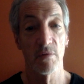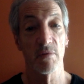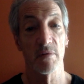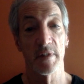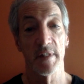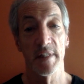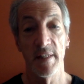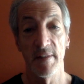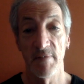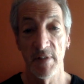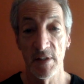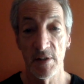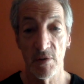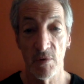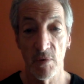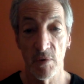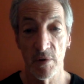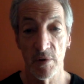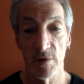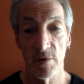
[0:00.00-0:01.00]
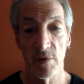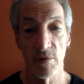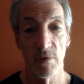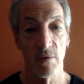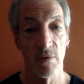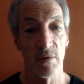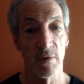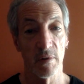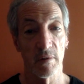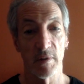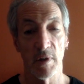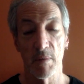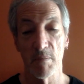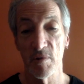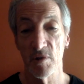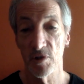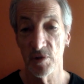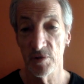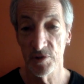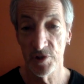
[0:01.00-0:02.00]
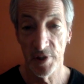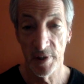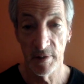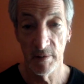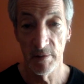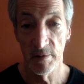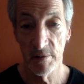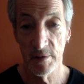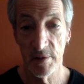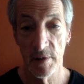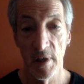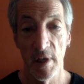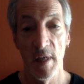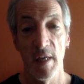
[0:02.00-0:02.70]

or TV scores or commercial jingles,